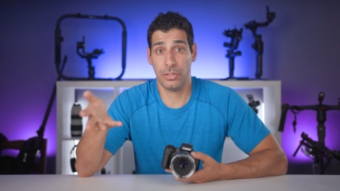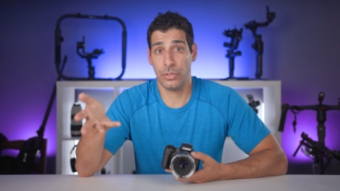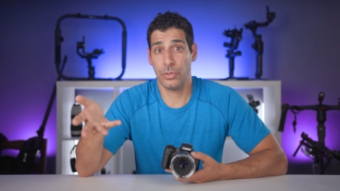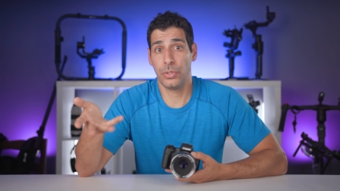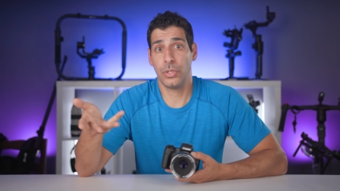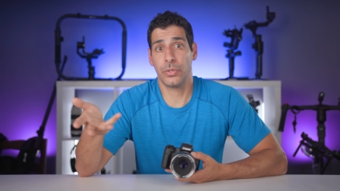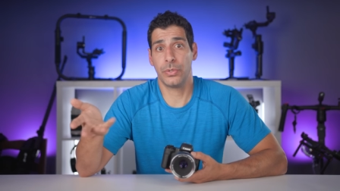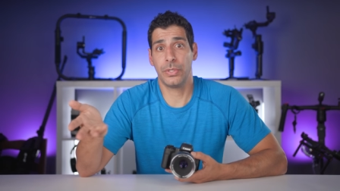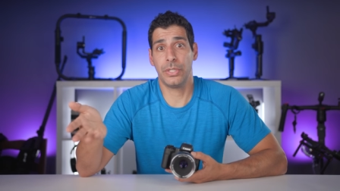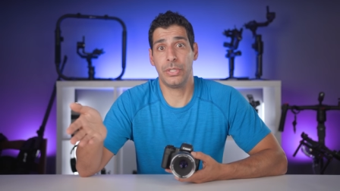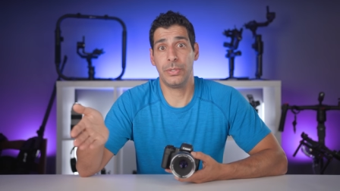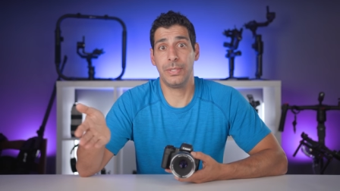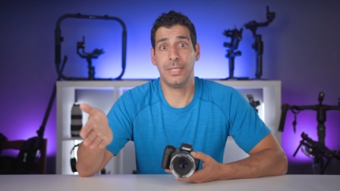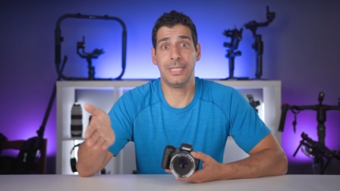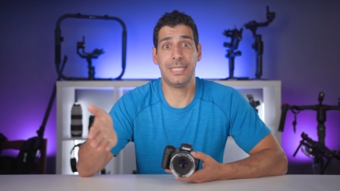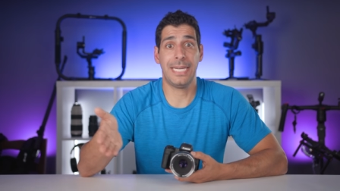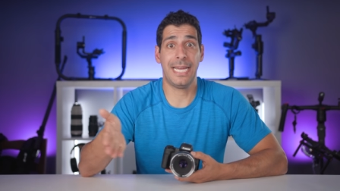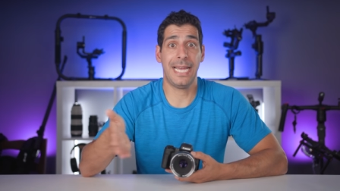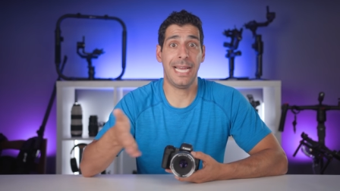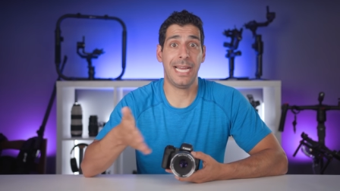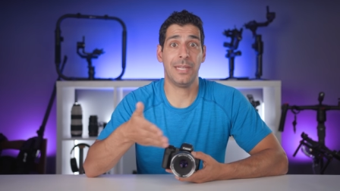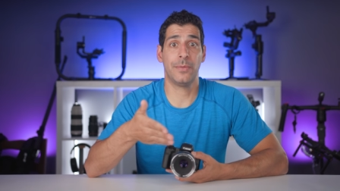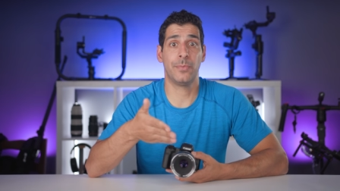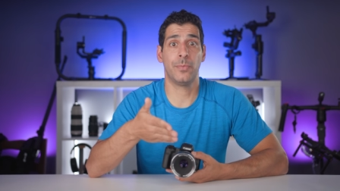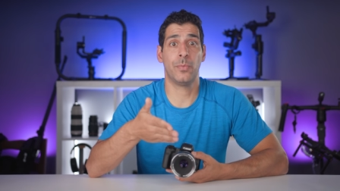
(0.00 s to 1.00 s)
You know that you need
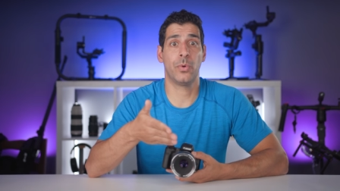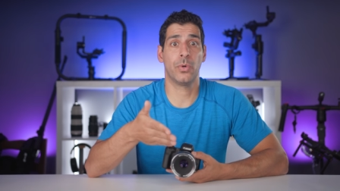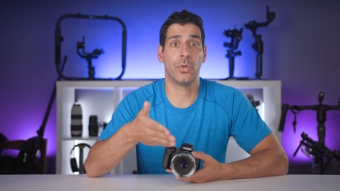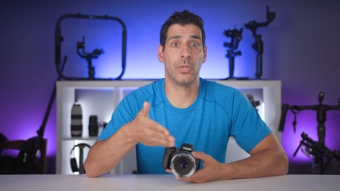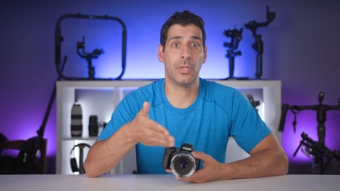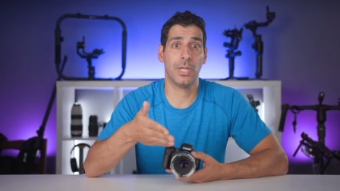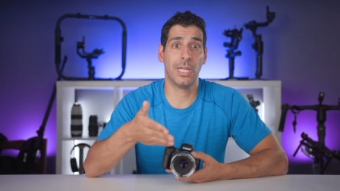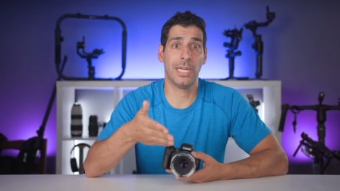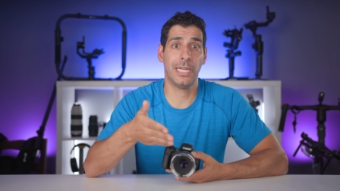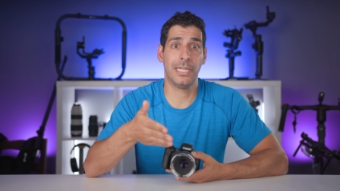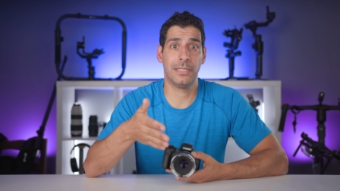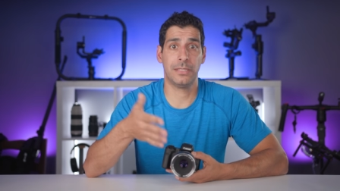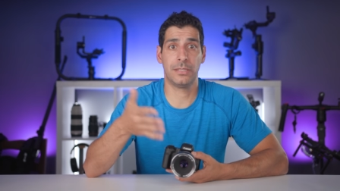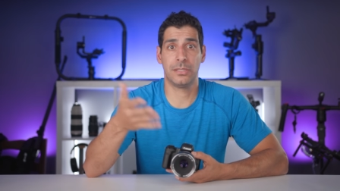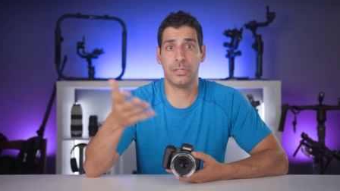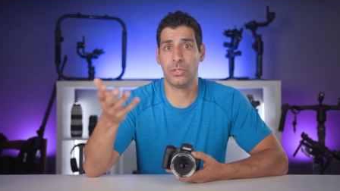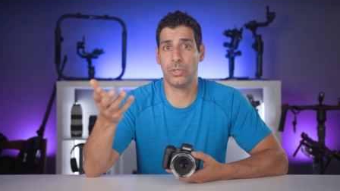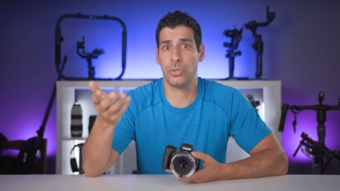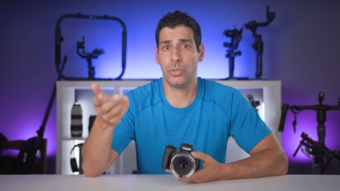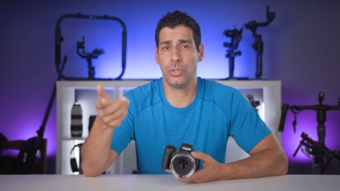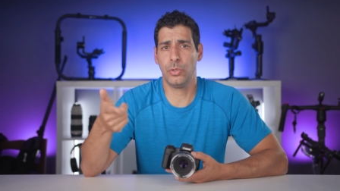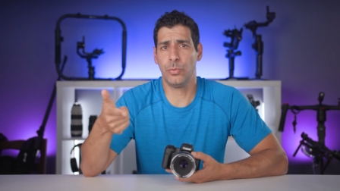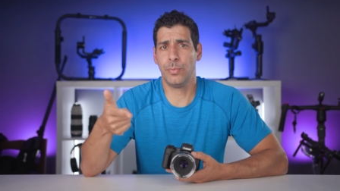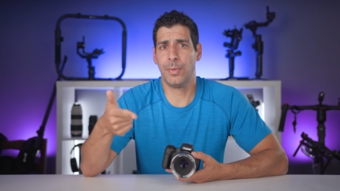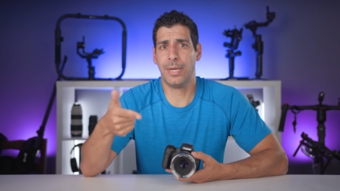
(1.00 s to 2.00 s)
to add more light.
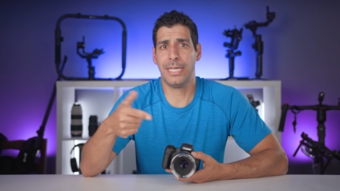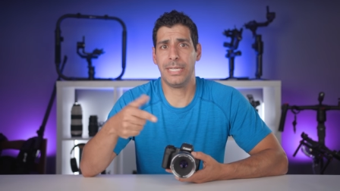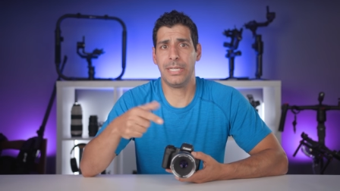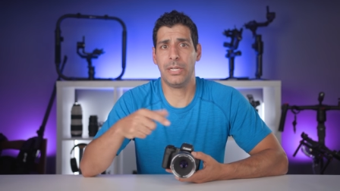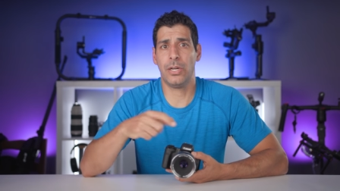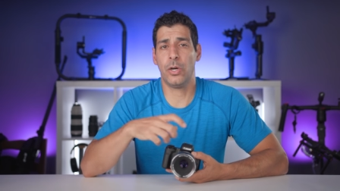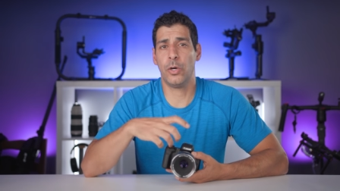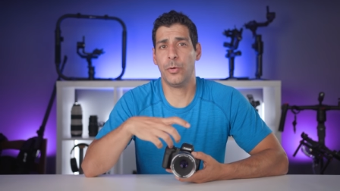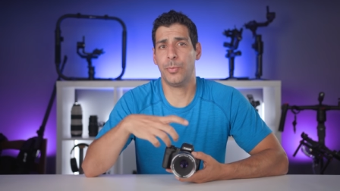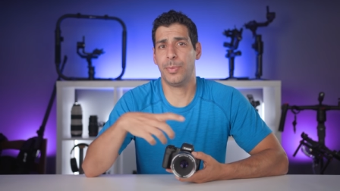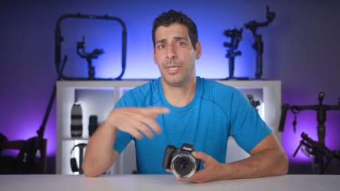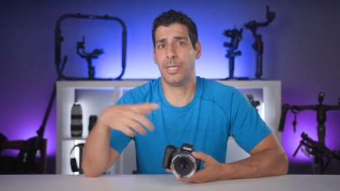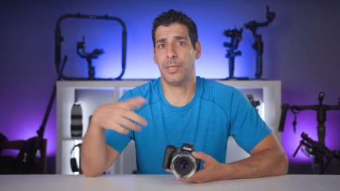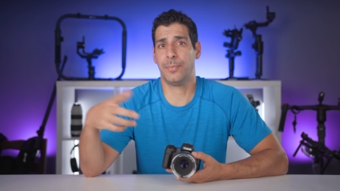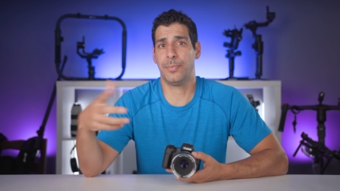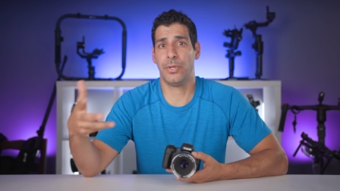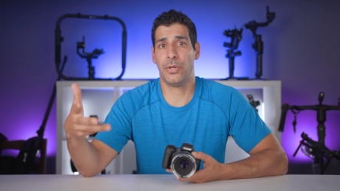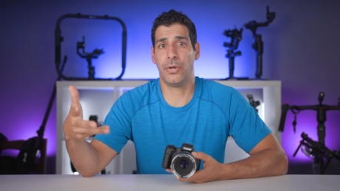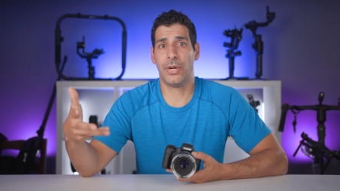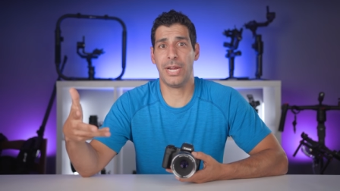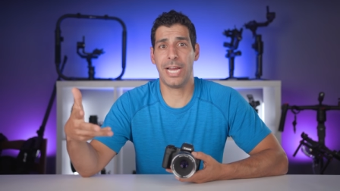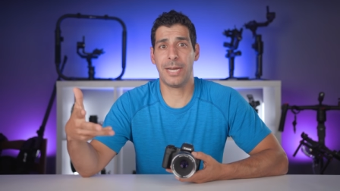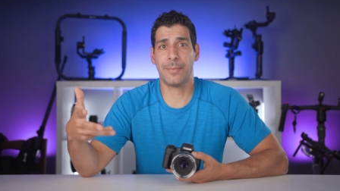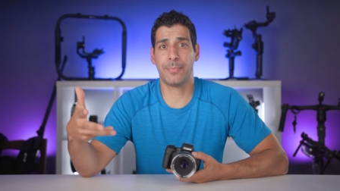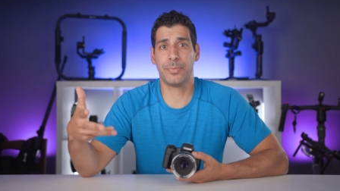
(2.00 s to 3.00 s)
So you might open up
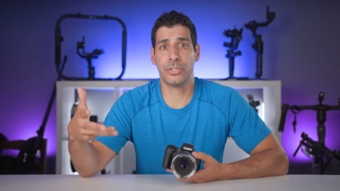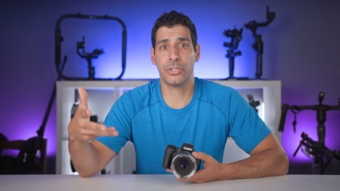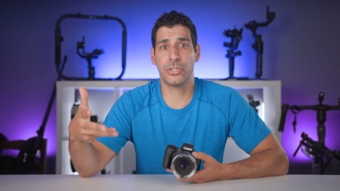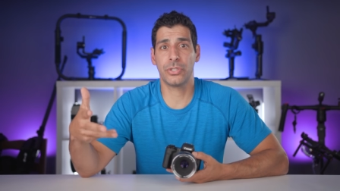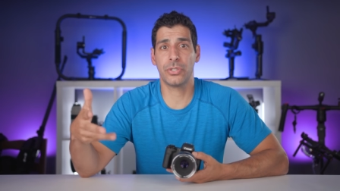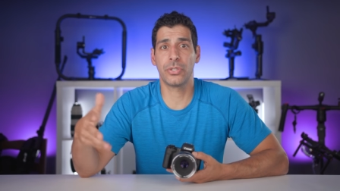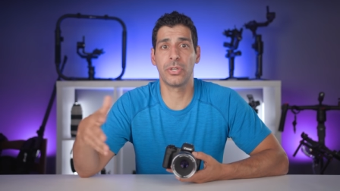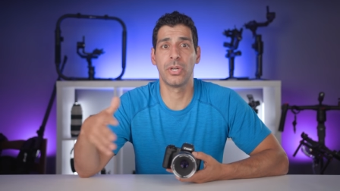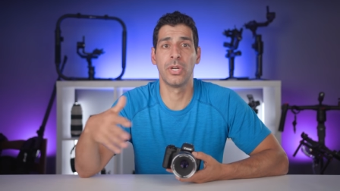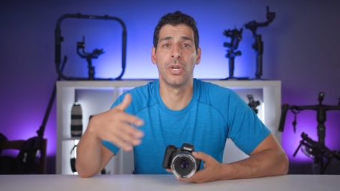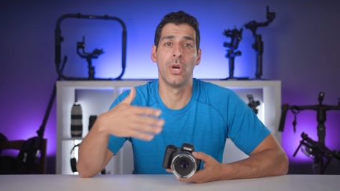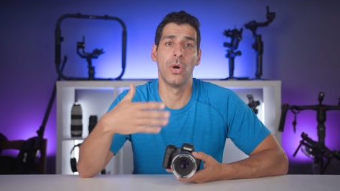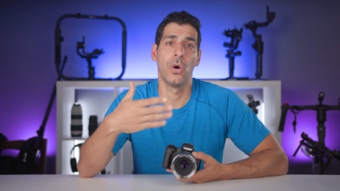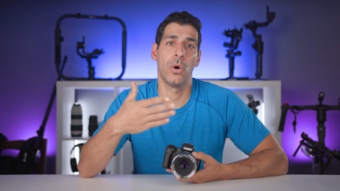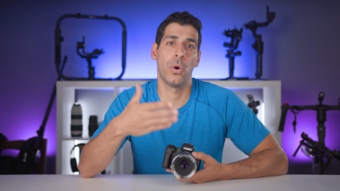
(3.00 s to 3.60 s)
your aperture